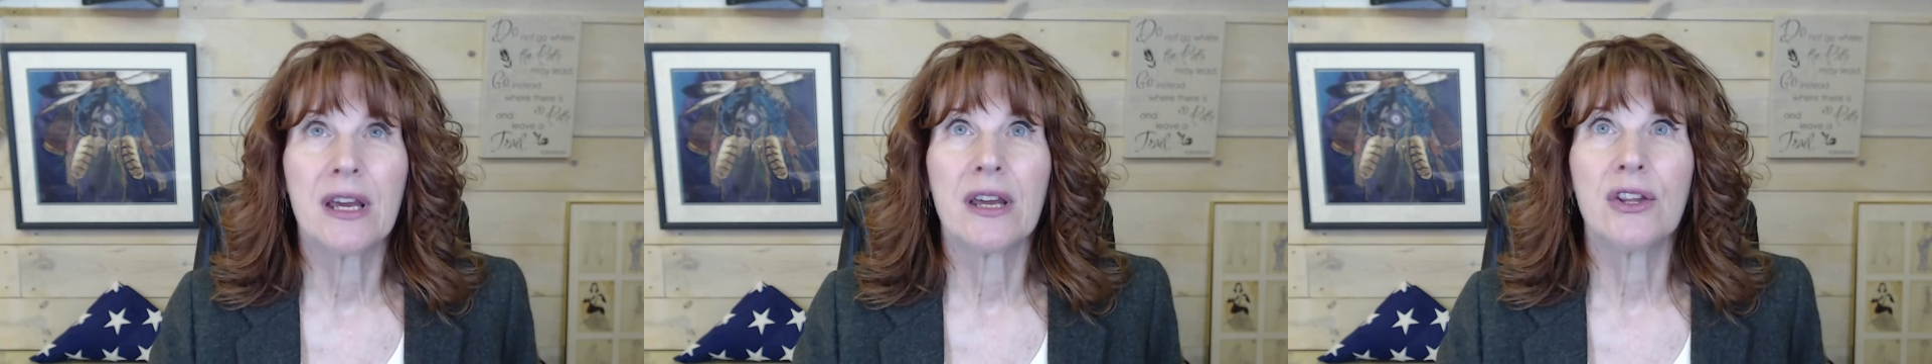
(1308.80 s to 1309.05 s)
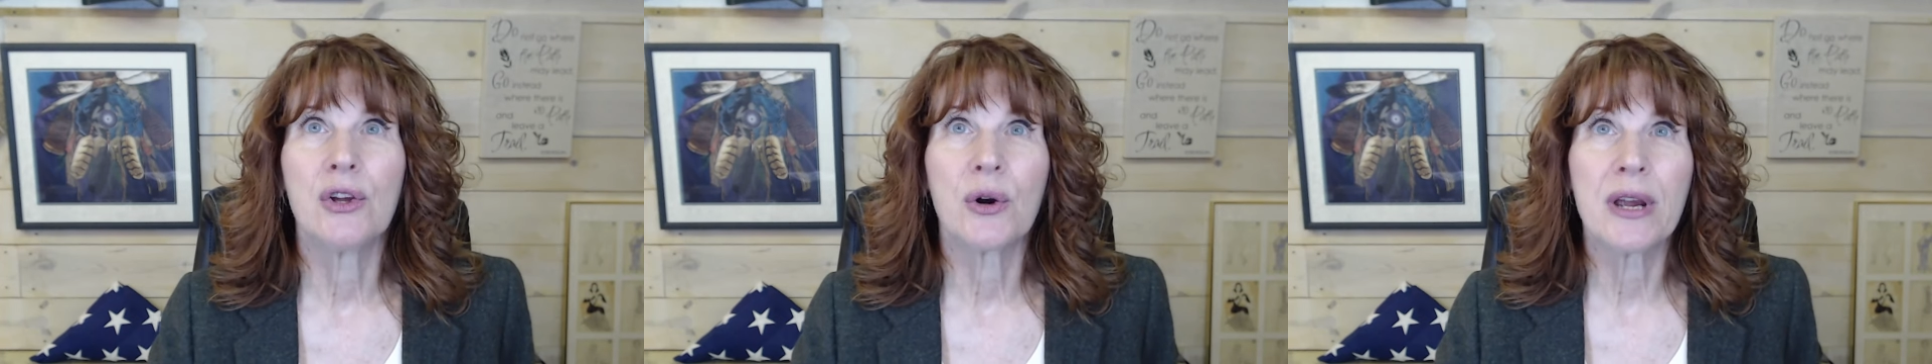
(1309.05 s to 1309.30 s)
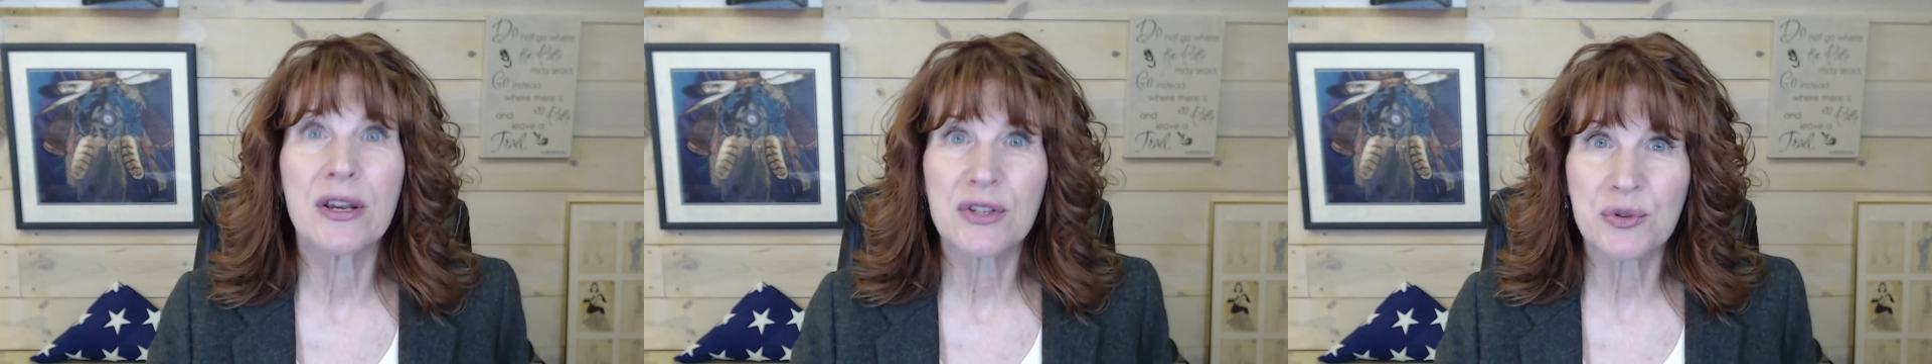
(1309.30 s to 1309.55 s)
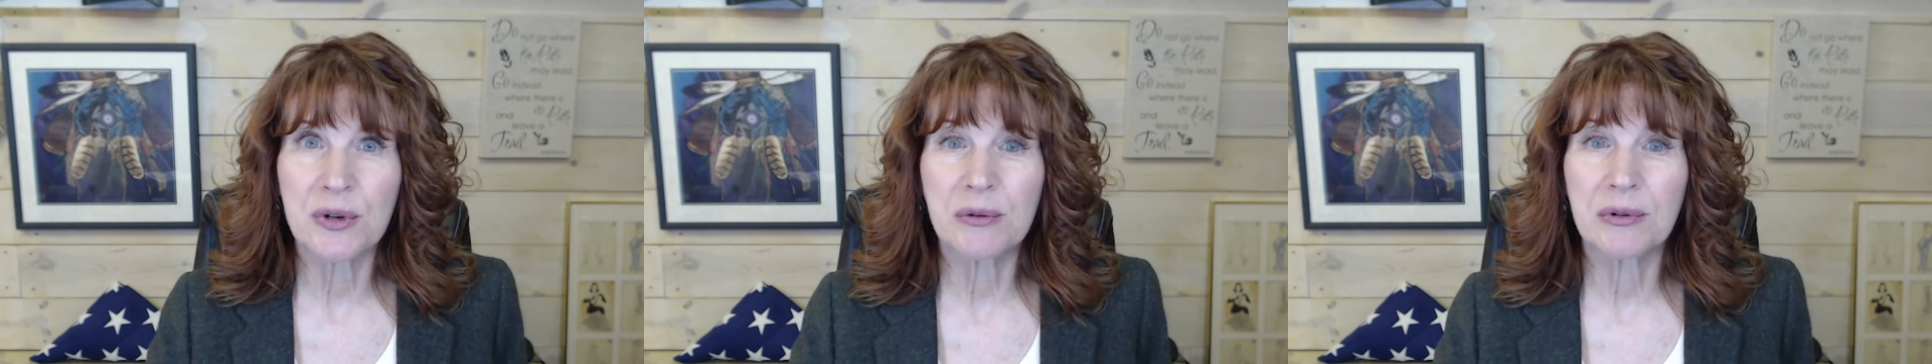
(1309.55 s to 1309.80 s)
Your
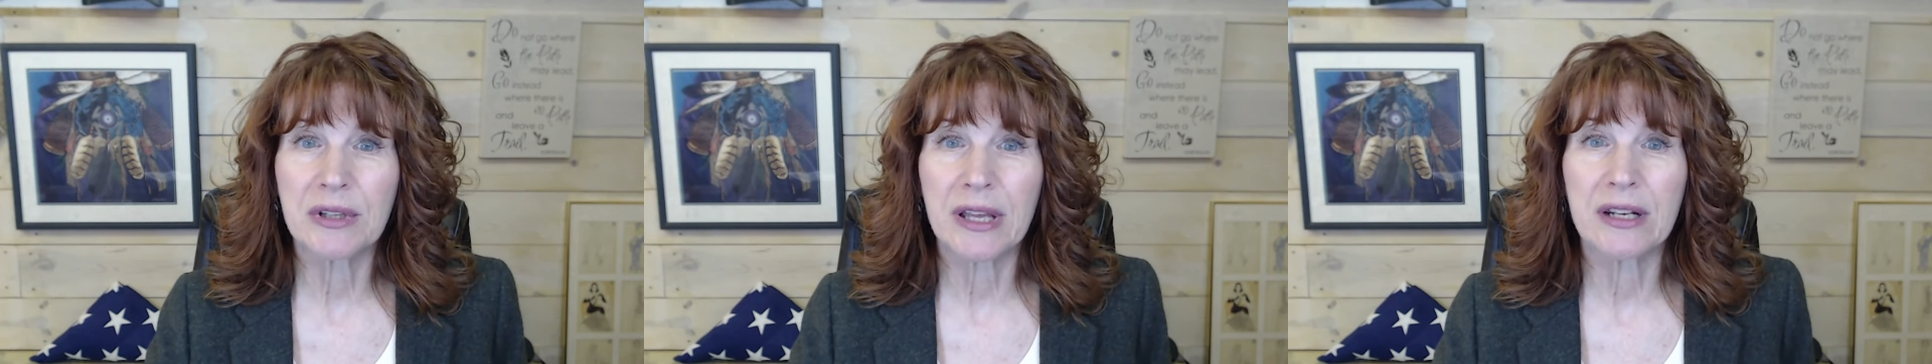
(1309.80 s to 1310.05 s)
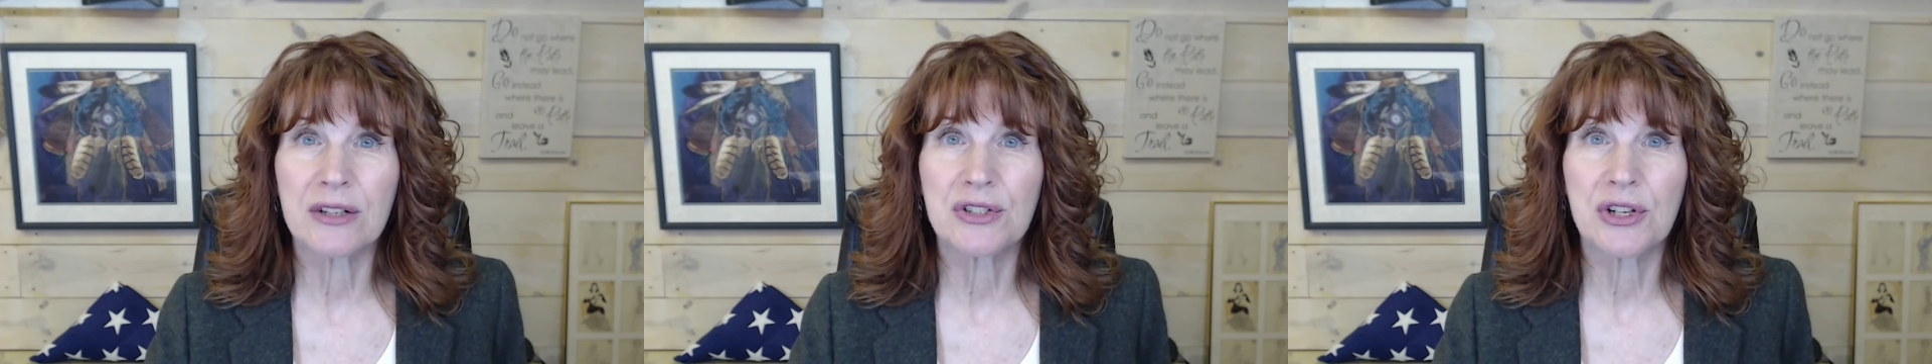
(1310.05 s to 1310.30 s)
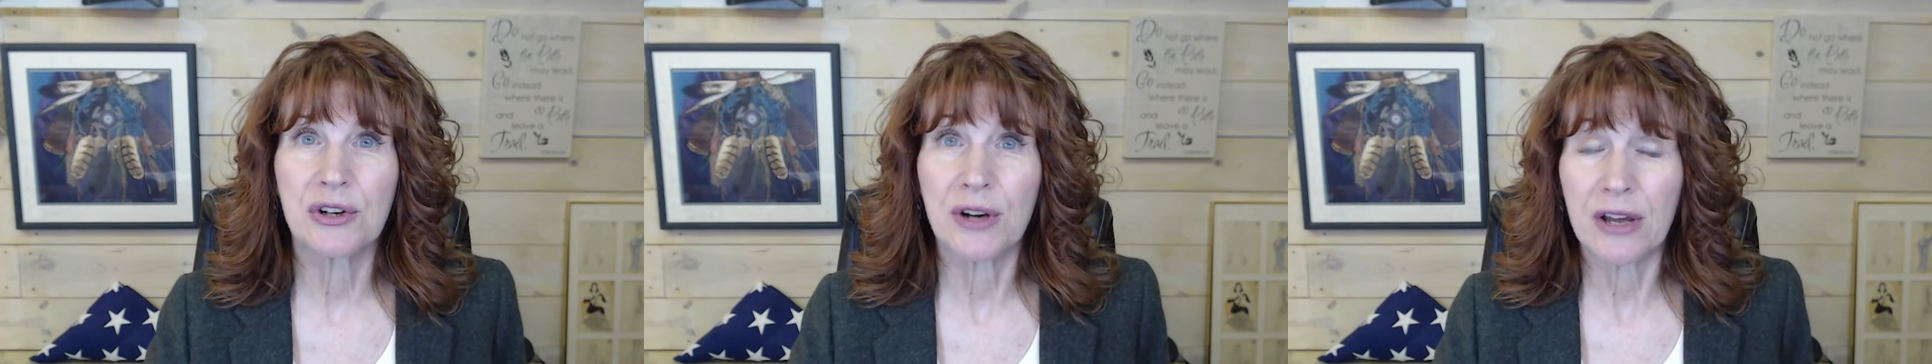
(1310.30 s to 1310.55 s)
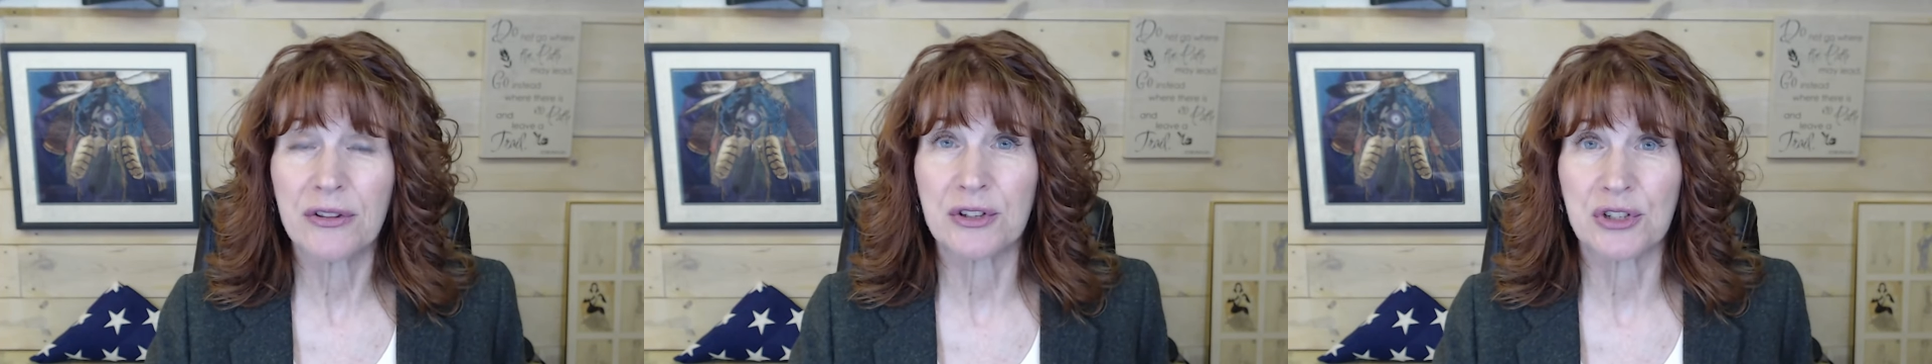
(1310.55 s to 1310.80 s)
history related to your
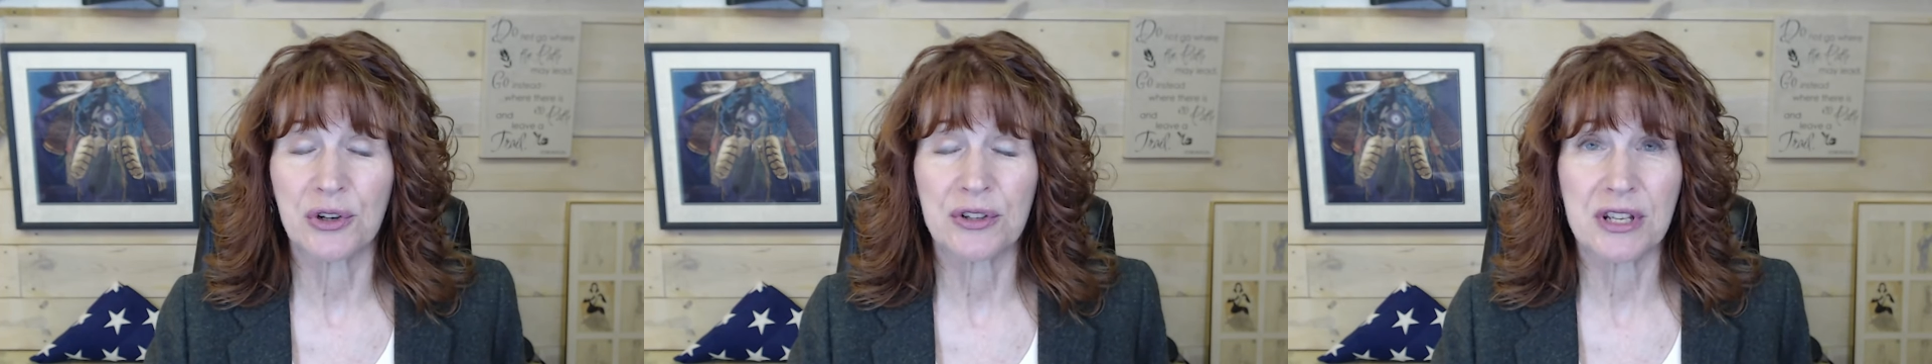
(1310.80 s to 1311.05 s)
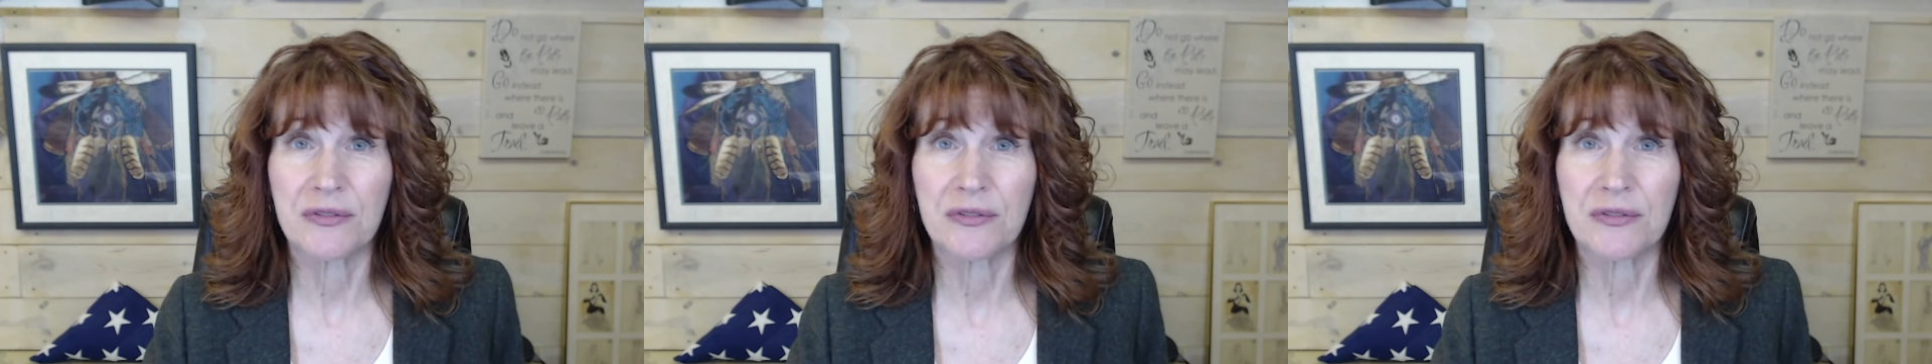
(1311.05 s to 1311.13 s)
health insurance.